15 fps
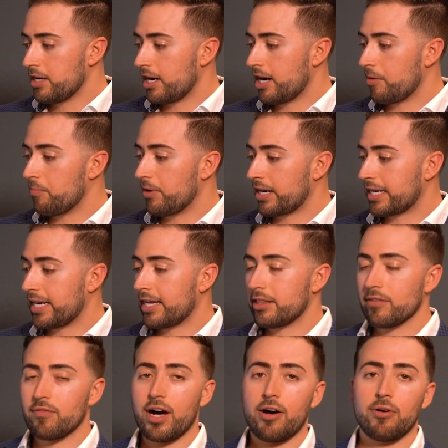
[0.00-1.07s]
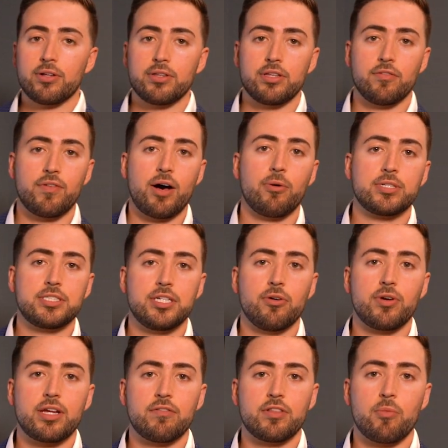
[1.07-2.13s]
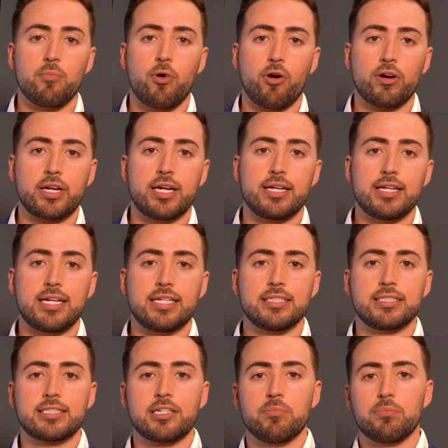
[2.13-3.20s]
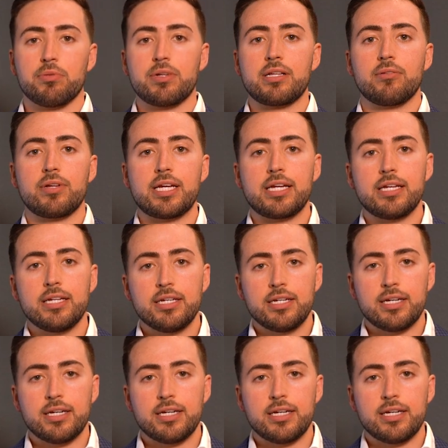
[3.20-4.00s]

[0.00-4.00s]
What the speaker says: but again, the volatility of the market is completely